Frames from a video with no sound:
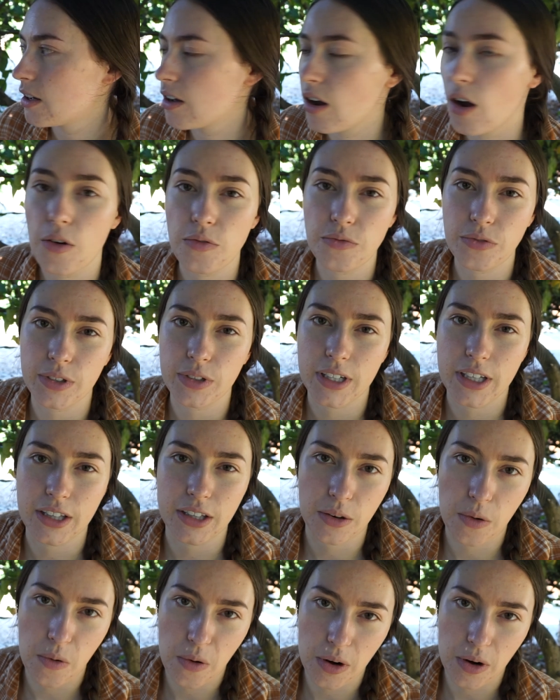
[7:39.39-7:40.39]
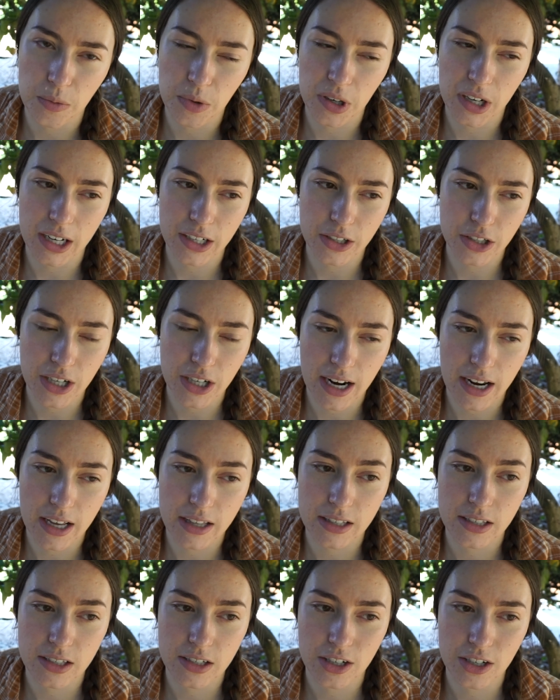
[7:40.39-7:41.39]
Hopefully the corn will get a
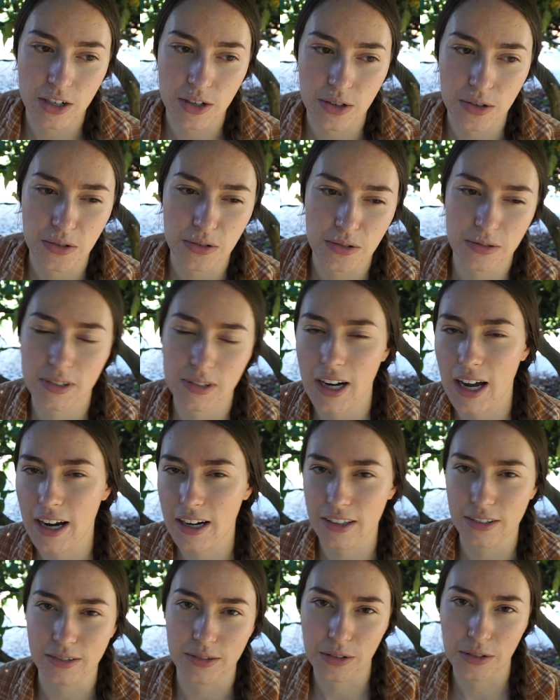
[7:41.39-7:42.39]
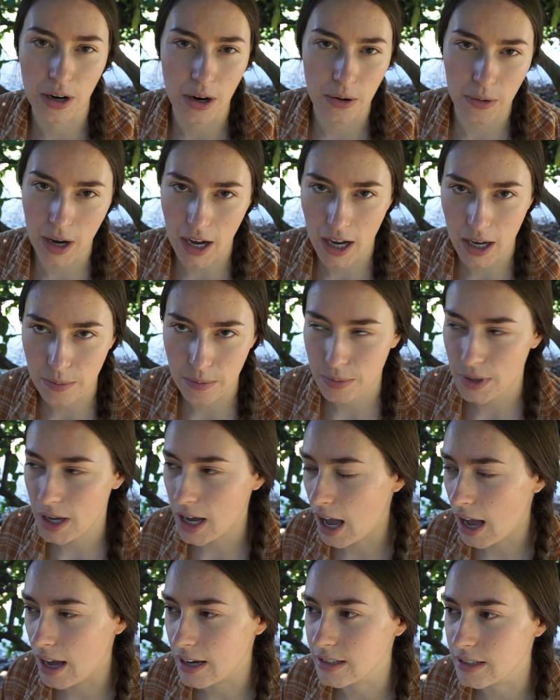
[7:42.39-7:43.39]
chance to kind of grow up
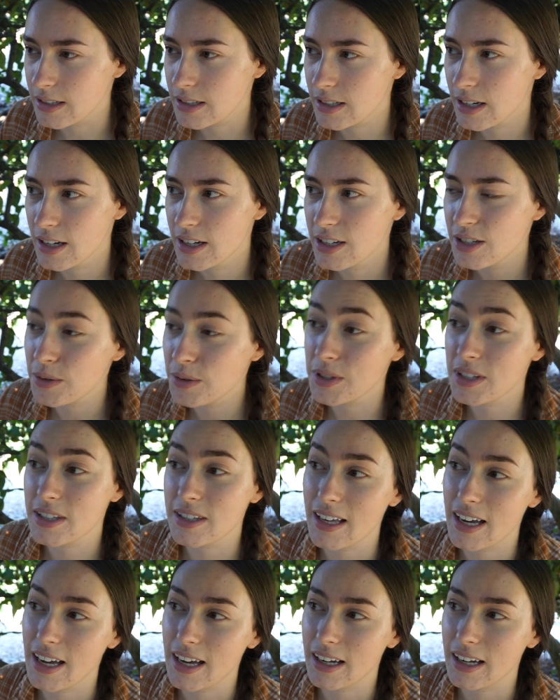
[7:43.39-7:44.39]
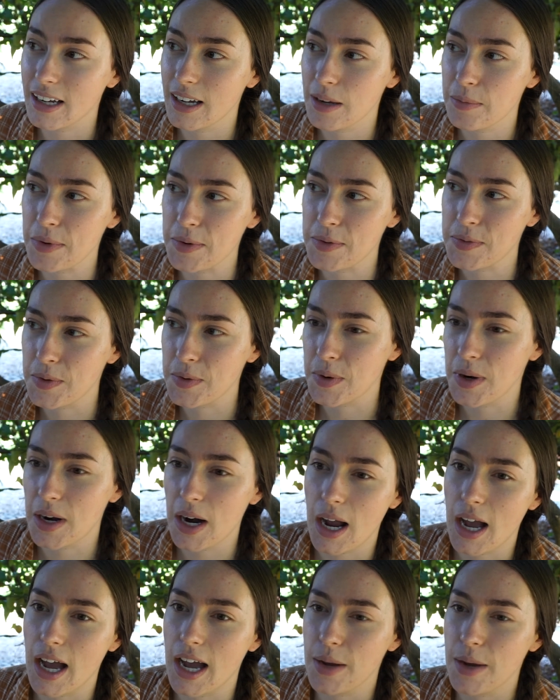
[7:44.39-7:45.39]
and do its thing before
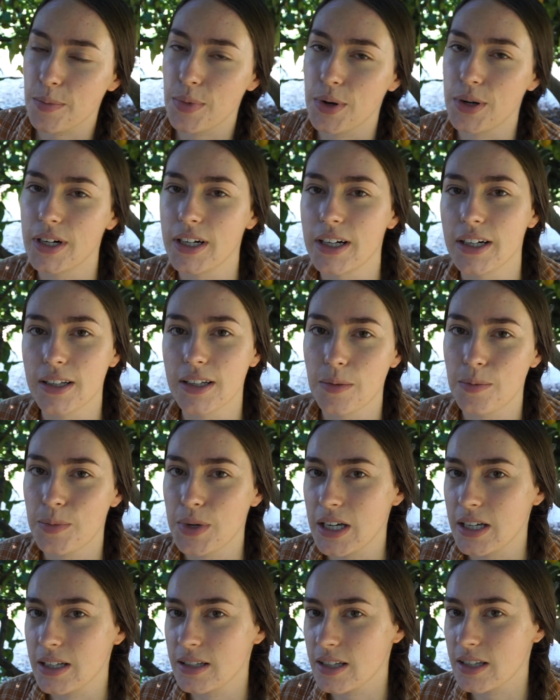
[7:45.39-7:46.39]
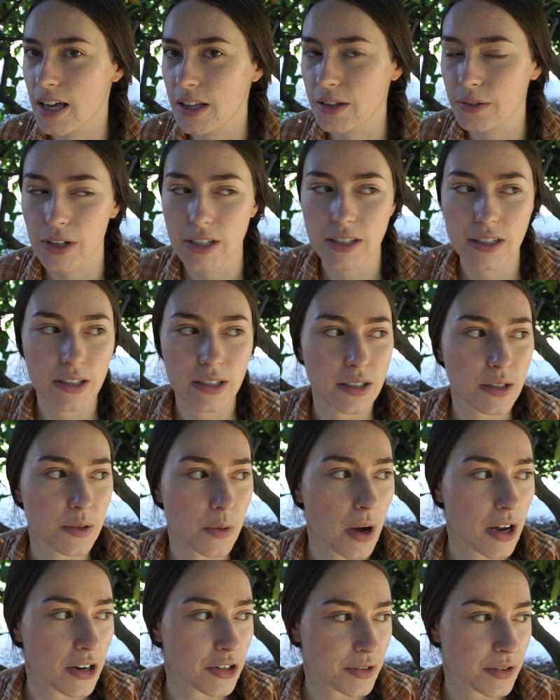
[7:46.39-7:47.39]
I put in the beans and the rest of the
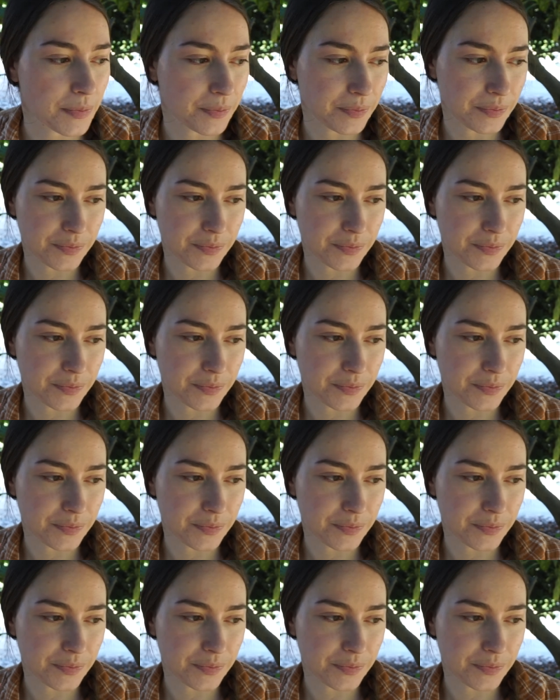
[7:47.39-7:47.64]
squash.